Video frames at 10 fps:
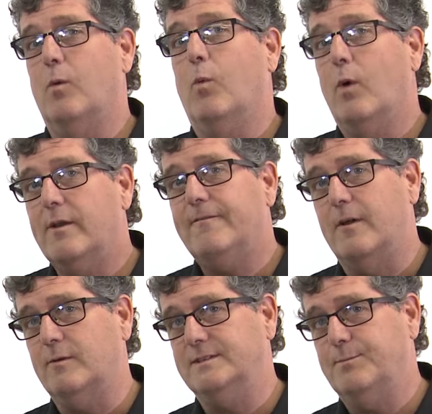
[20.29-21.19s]
what a
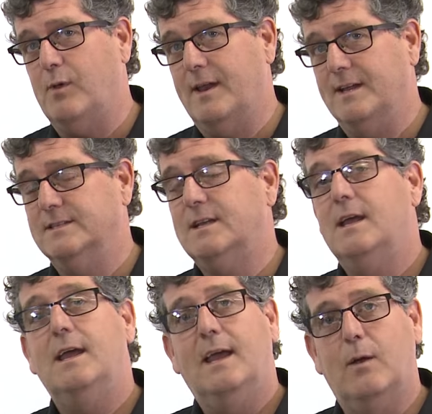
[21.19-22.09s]
fundraising plan is
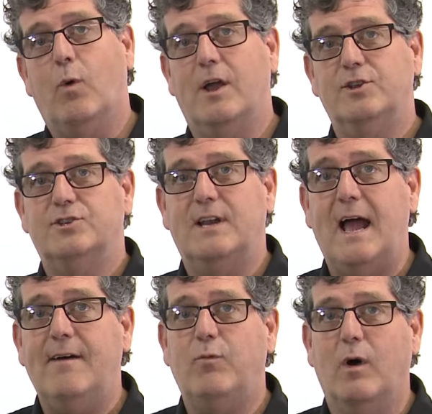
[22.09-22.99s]
and why you should
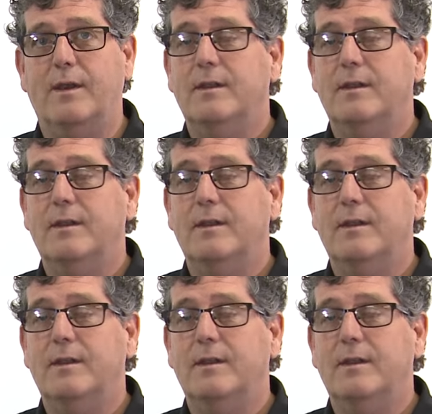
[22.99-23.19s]
have one.